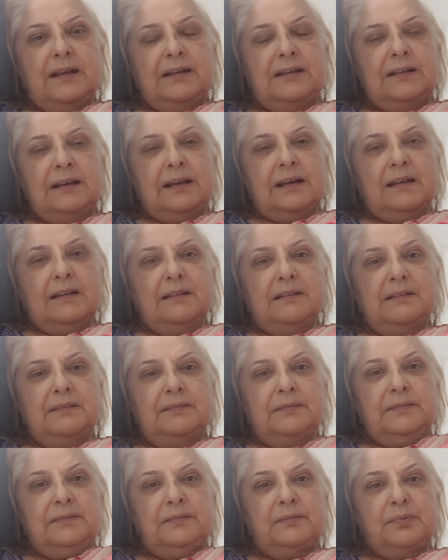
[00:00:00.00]
ate, I
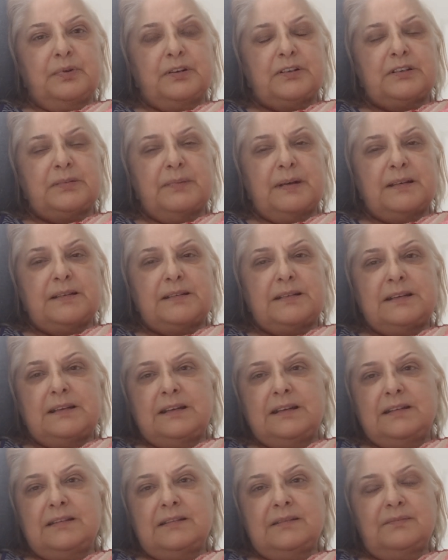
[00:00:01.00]
brushed my
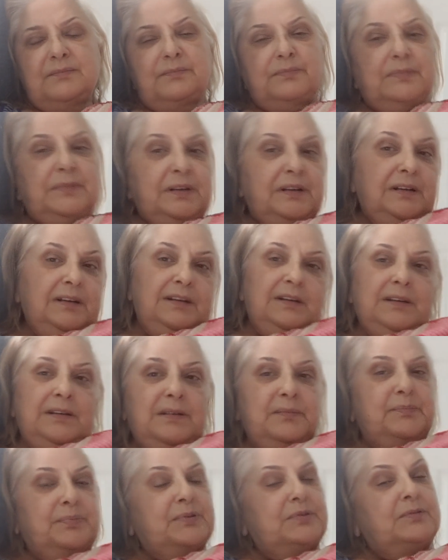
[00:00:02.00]
teeth and
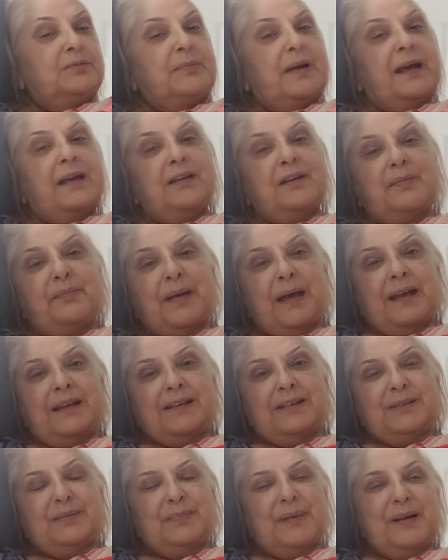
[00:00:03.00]
pulled my hair back
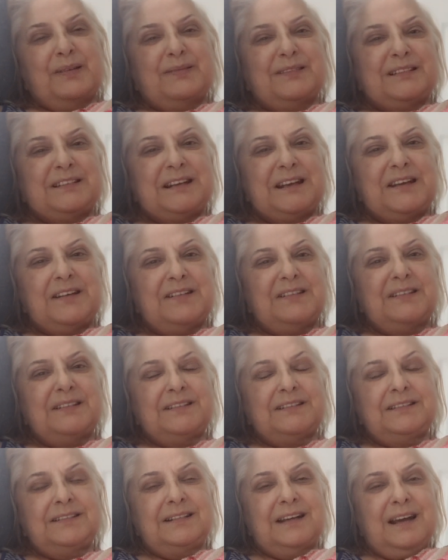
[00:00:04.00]
in a ponytail
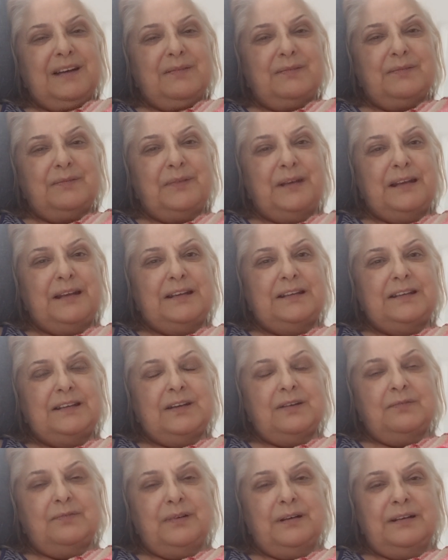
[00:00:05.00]
and got ready to
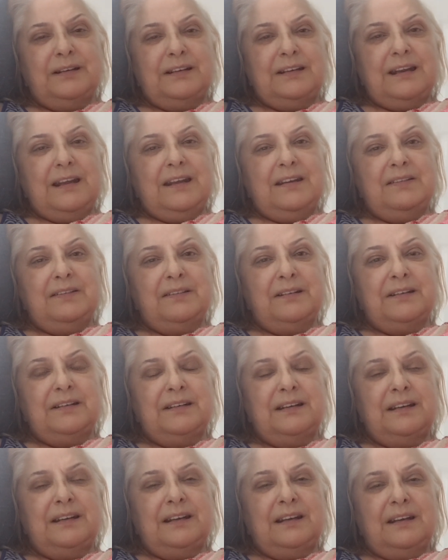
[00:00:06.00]
go run an
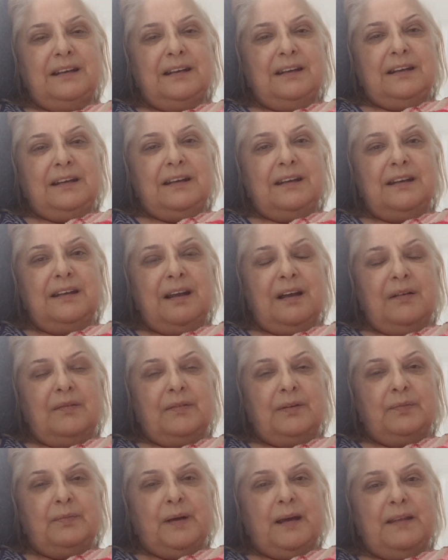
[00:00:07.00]
errand. And
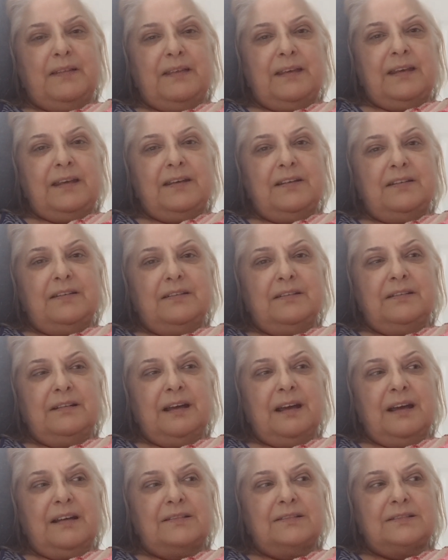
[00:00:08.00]
on the way there,
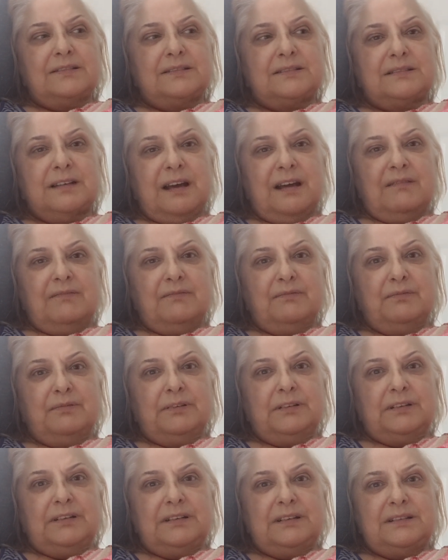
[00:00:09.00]
I just got
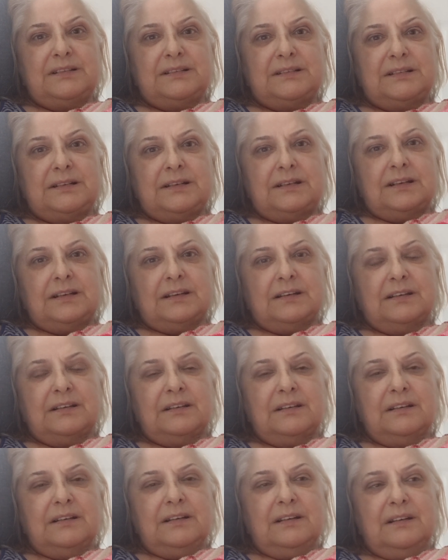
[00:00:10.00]
really sick.
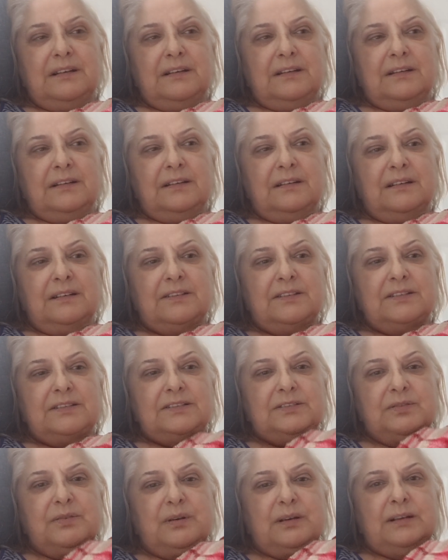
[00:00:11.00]
I just
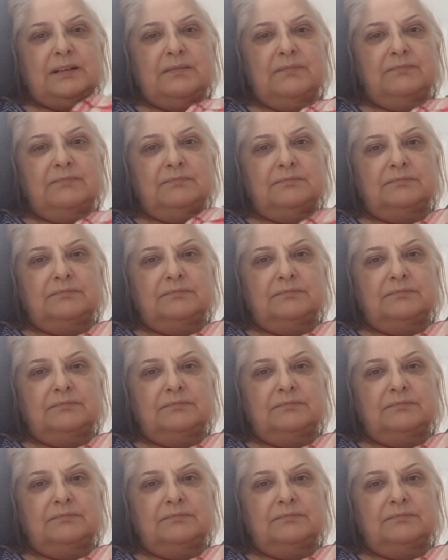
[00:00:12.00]
started